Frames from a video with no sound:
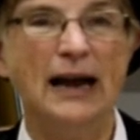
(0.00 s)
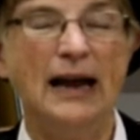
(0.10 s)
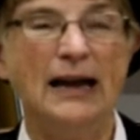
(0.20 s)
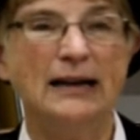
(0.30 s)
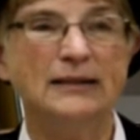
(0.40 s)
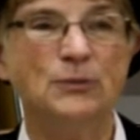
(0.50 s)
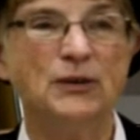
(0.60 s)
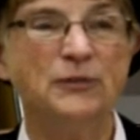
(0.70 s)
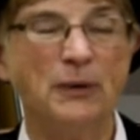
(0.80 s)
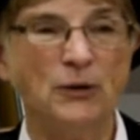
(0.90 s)
And
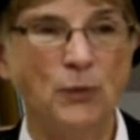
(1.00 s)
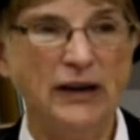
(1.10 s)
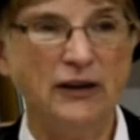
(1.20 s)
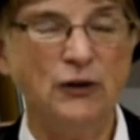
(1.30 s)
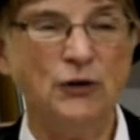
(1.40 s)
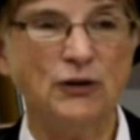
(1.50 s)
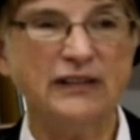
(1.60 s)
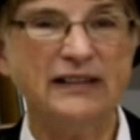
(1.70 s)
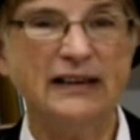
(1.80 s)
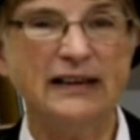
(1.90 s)
we spent a week in New
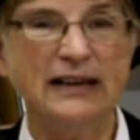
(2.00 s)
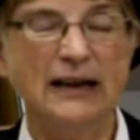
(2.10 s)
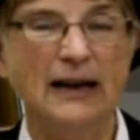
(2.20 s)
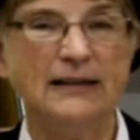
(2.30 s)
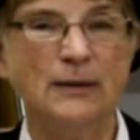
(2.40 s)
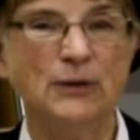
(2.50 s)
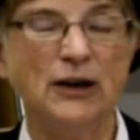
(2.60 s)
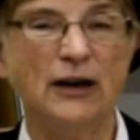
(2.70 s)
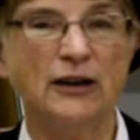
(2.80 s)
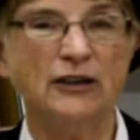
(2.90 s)
York City, and then we
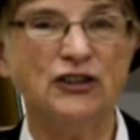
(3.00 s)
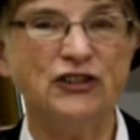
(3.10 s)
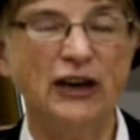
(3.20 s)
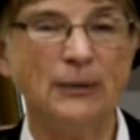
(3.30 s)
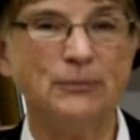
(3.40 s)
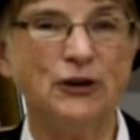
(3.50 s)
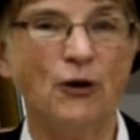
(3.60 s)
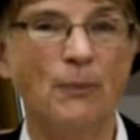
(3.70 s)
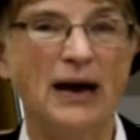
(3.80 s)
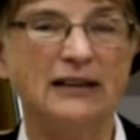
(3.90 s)
got on a ship to
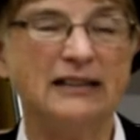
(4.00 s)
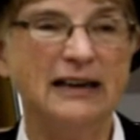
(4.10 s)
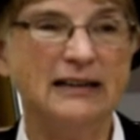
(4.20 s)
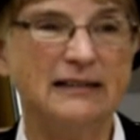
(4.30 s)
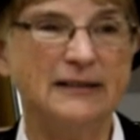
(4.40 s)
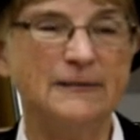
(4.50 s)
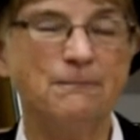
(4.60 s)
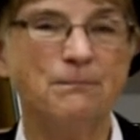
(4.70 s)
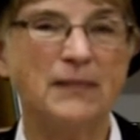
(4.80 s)
go back to England.